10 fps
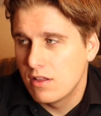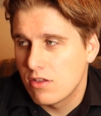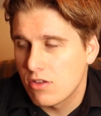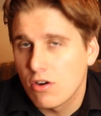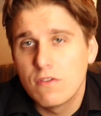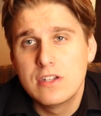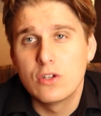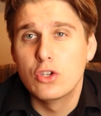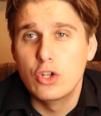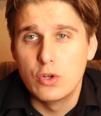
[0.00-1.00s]
served
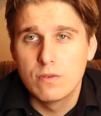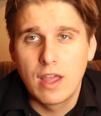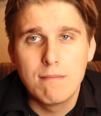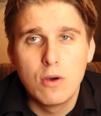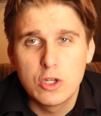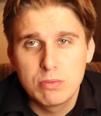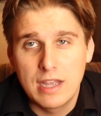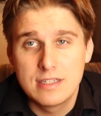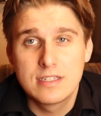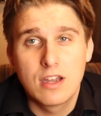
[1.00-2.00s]
till noon. Like, most
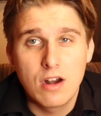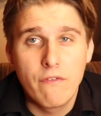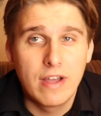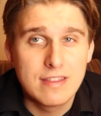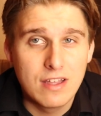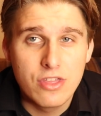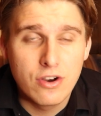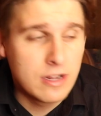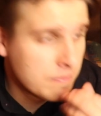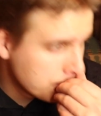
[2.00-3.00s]
places cut it off at like
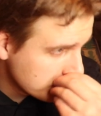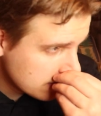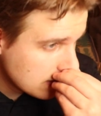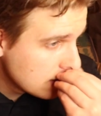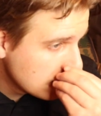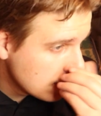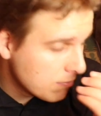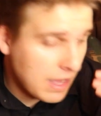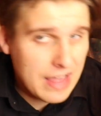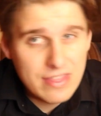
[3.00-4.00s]
10:30,
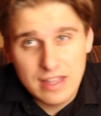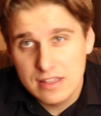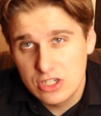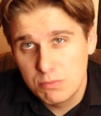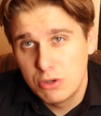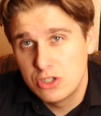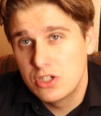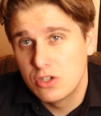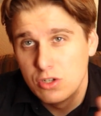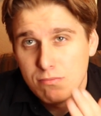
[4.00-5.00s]
but I think they should push it
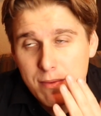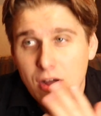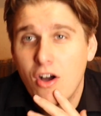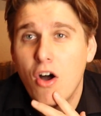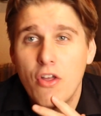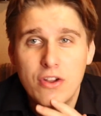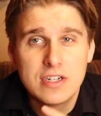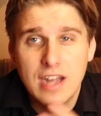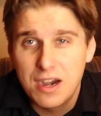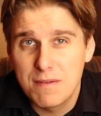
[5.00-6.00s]
till noon. Maybe not their
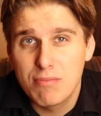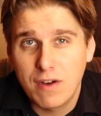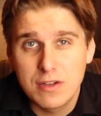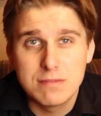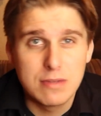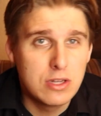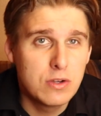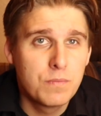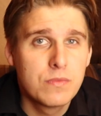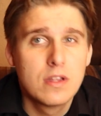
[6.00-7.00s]
entire breakfast
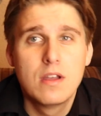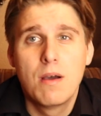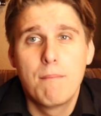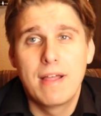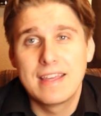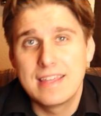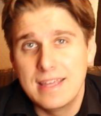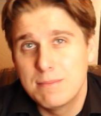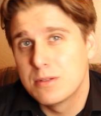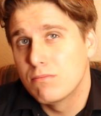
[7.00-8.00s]
menu, but like
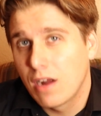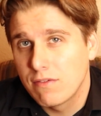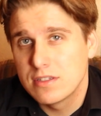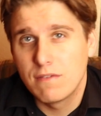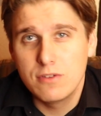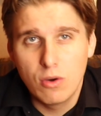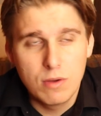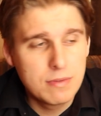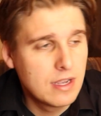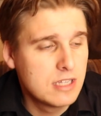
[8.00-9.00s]
keep some breakfast stuff
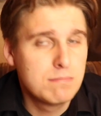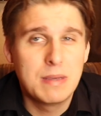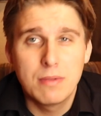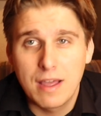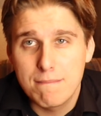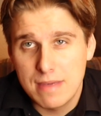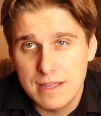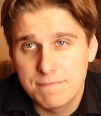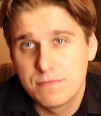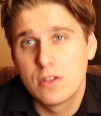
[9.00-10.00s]
going, because people like me